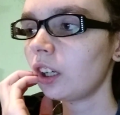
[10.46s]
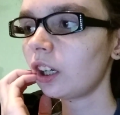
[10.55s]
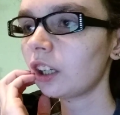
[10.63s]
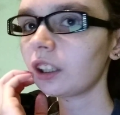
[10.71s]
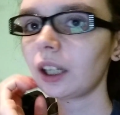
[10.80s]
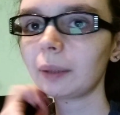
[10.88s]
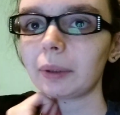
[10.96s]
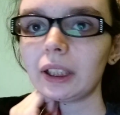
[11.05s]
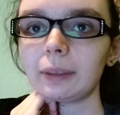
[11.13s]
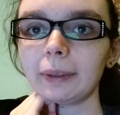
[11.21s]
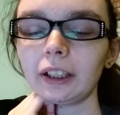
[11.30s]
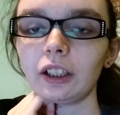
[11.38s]
our
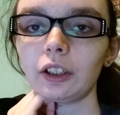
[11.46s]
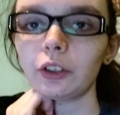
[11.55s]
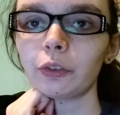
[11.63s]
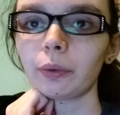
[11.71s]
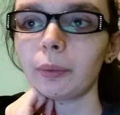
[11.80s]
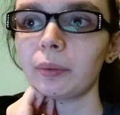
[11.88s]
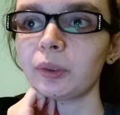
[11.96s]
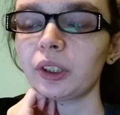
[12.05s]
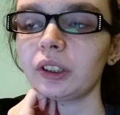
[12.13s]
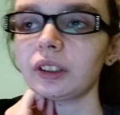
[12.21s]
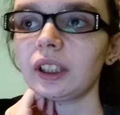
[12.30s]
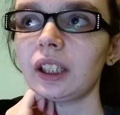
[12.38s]
library's been closed for
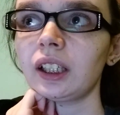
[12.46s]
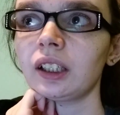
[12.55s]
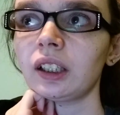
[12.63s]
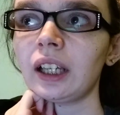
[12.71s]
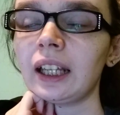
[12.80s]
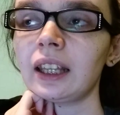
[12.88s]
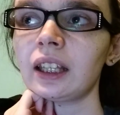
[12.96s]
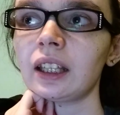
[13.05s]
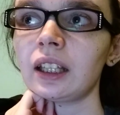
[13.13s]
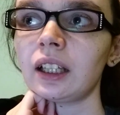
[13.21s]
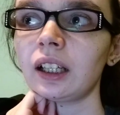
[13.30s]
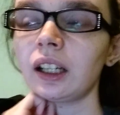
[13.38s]
Memorial Day, and
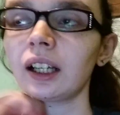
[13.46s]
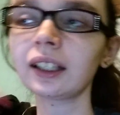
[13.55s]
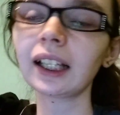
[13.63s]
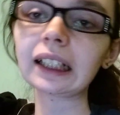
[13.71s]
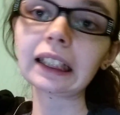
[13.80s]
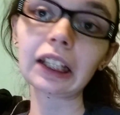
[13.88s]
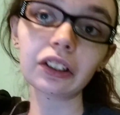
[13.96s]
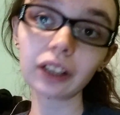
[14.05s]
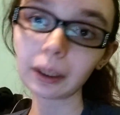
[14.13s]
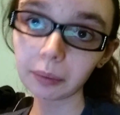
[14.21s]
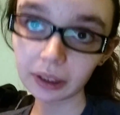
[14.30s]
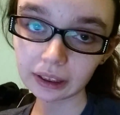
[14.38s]
unlike the other
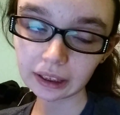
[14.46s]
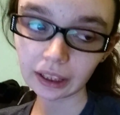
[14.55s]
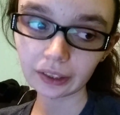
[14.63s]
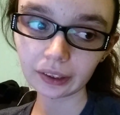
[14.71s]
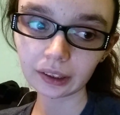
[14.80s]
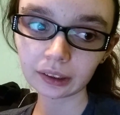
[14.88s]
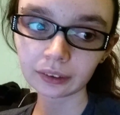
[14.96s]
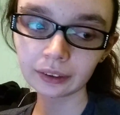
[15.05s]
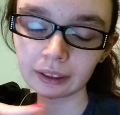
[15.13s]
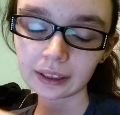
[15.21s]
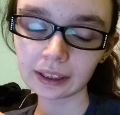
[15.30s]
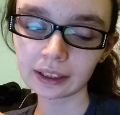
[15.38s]
libraries in the area in
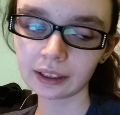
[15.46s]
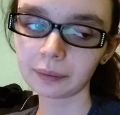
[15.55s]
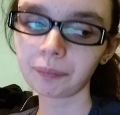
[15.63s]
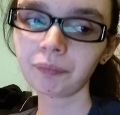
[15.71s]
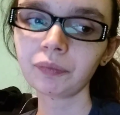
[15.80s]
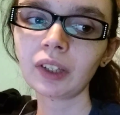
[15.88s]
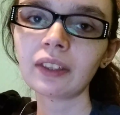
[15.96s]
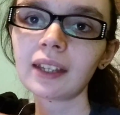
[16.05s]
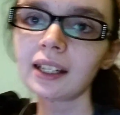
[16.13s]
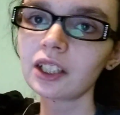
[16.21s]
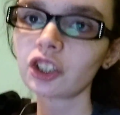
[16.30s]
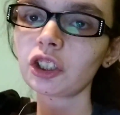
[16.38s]
the system, they
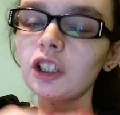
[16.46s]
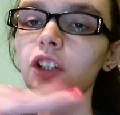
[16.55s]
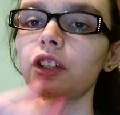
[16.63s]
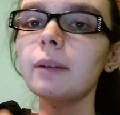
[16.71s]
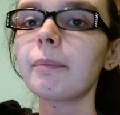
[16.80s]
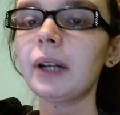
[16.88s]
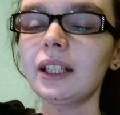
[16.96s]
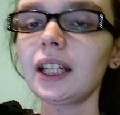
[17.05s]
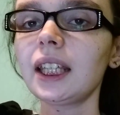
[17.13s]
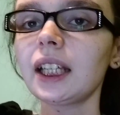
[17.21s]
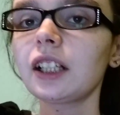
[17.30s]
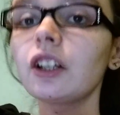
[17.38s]
didn't just close on
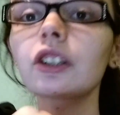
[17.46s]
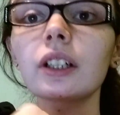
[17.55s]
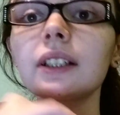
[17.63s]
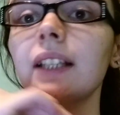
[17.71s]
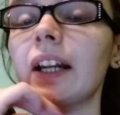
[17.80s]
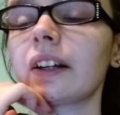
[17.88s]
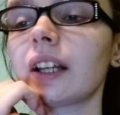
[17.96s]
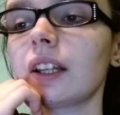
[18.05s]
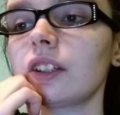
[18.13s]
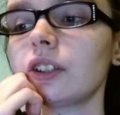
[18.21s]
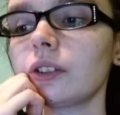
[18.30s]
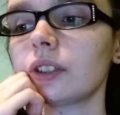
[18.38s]
Monday; they closed on Saturday
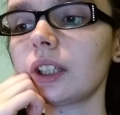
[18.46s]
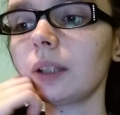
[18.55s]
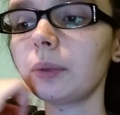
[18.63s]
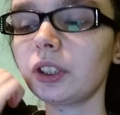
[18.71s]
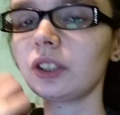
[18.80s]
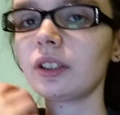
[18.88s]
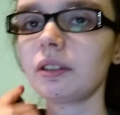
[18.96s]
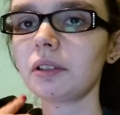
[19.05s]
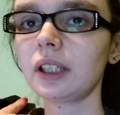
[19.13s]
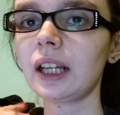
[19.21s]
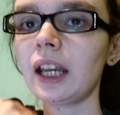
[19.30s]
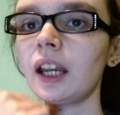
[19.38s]
and Tuesday, which is
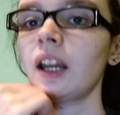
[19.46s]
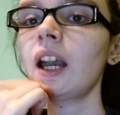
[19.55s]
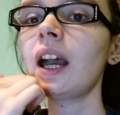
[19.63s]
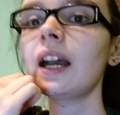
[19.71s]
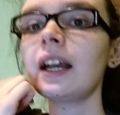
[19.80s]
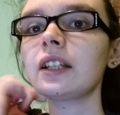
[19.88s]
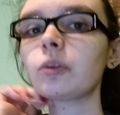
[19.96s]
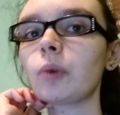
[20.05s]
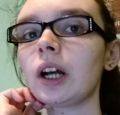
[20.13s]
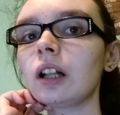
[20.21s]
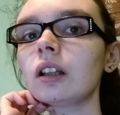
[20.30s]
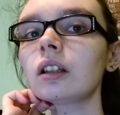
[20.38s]
today as
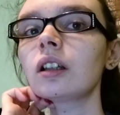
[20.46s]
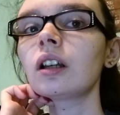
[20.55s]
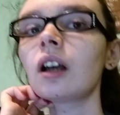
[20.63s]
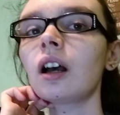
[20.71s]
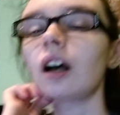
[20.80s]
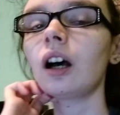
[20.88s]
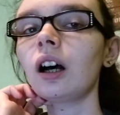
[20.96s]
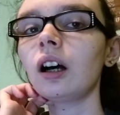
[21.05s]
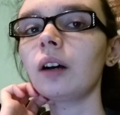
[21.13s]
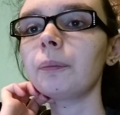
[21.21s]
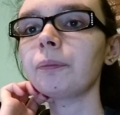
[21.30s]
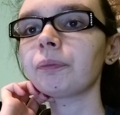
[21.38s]
well.
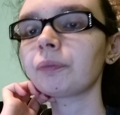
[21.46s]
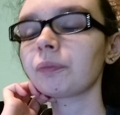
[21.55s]
Um,